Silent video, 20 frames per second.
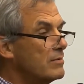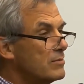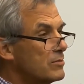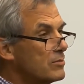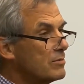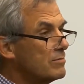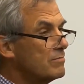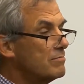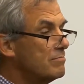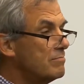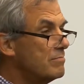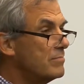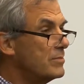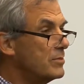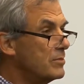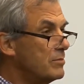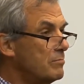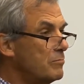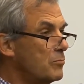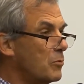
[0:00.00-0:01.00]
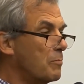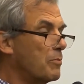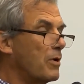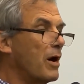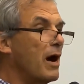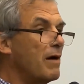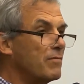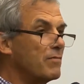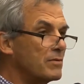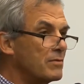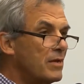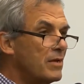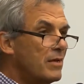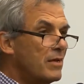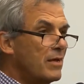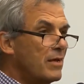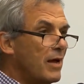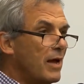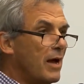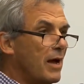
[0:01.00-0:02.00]
sort of more private
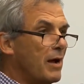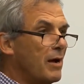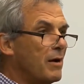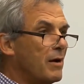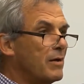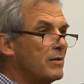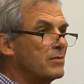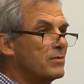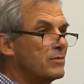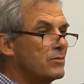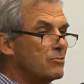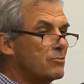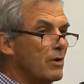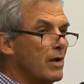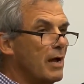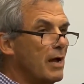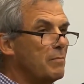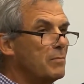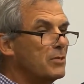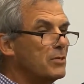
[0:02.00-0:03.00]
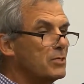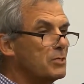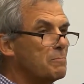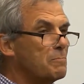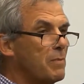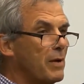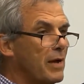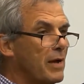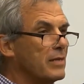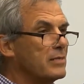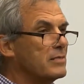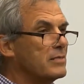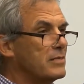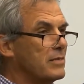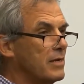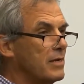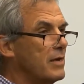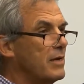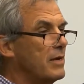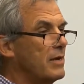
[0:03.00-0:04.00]
dramas. But
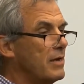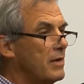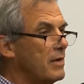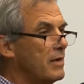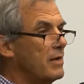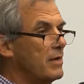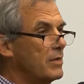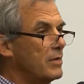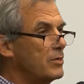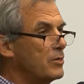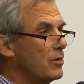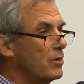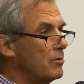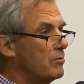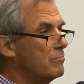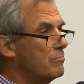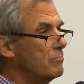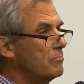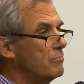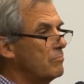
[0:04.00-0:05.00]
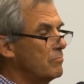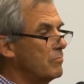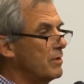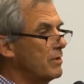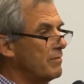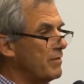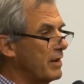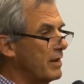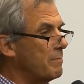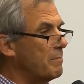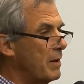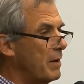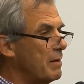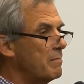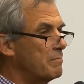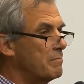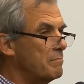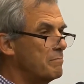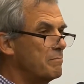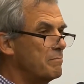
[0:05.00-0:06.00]
when I had
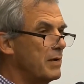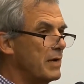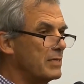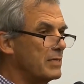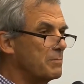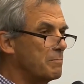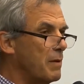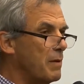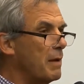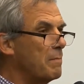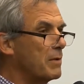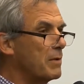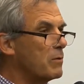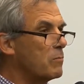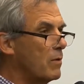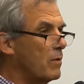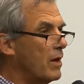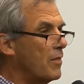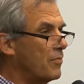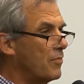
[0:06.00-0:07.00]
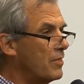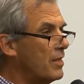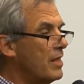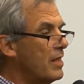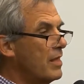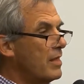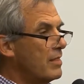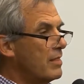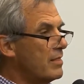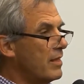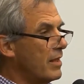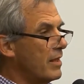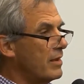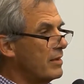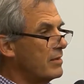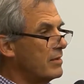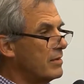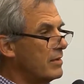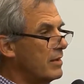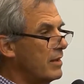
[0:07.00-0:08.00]
a major public one,
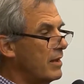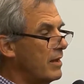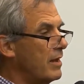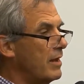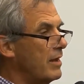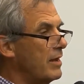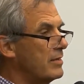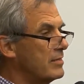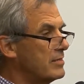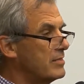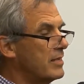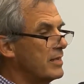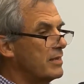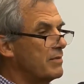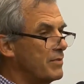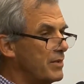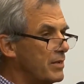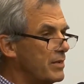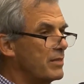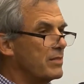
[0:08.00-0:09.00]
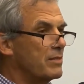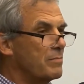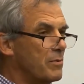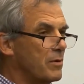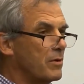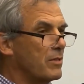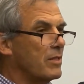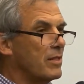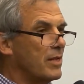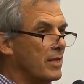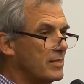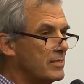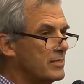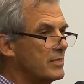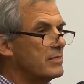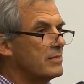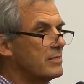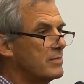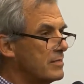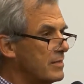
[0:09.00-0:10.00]
then instead of hitting the bottle, I
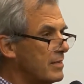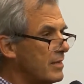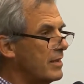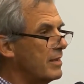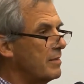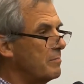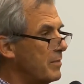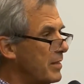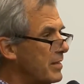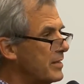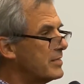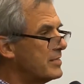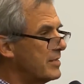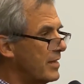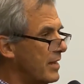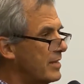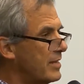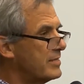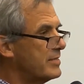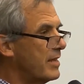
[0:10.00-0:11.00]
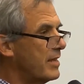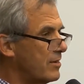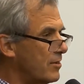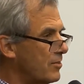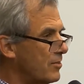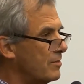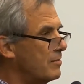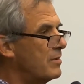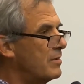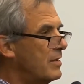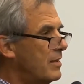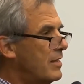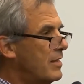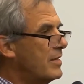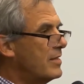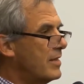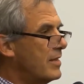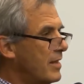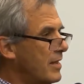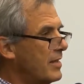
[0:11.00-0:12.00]
just sat on
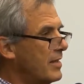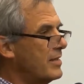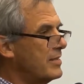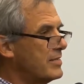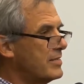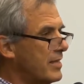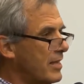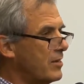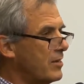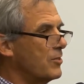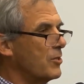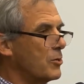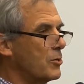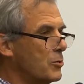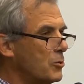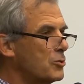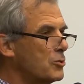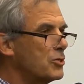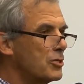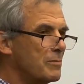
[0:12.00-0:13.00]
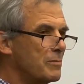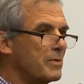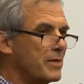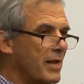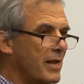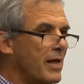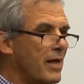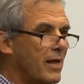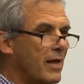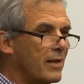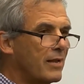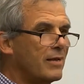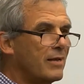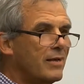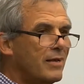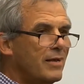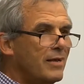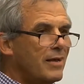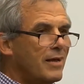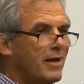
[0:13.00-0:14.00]
the cushion a bit harder.
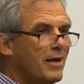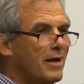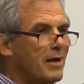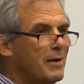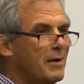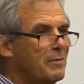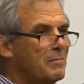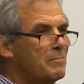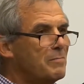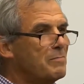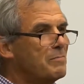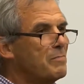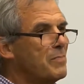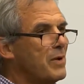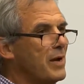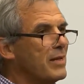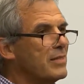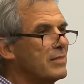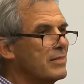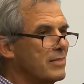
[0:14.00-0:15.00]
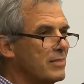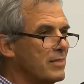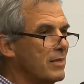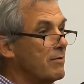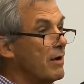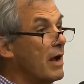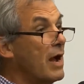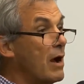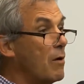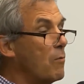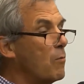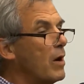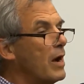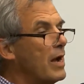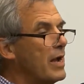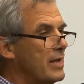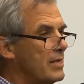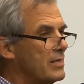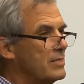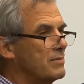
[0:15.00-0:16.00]
But there are
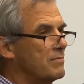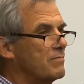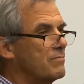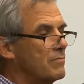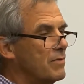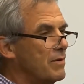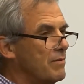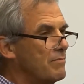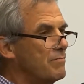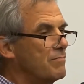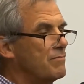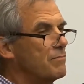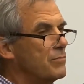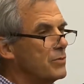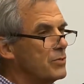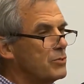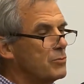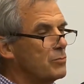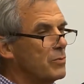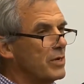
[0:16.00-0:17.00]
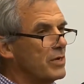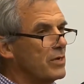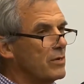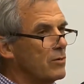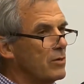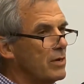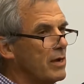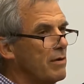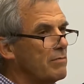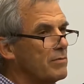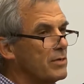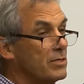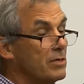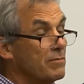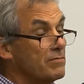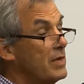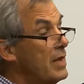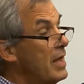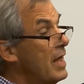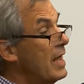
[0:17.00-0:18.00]
ways of which we can look after
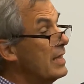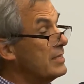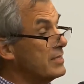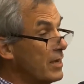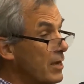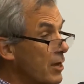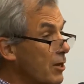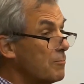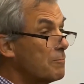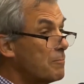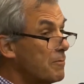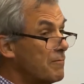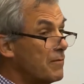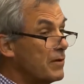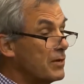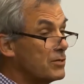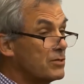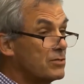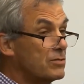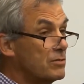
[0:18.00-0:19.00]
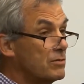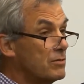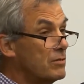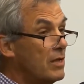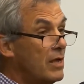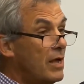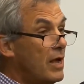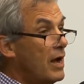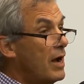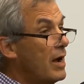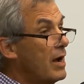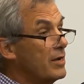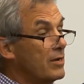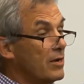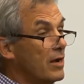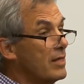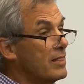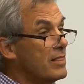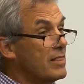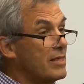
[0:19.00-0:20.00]
ourselves. As a health professional,
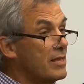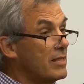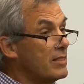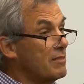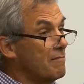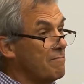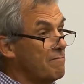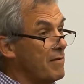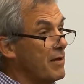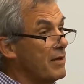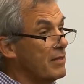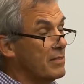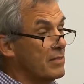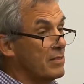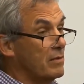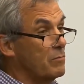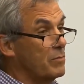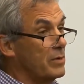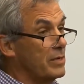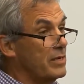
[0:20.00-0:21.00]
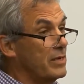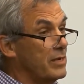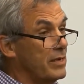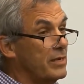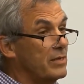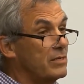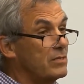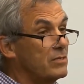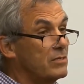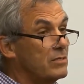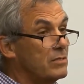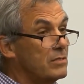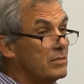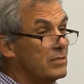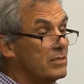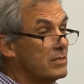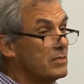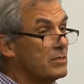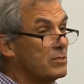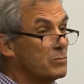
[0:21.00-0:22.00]
I think the fact that we need,
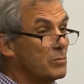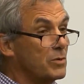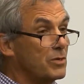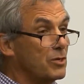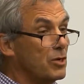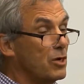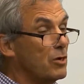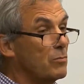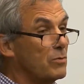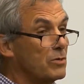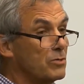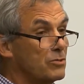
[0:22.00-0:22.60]
just as we know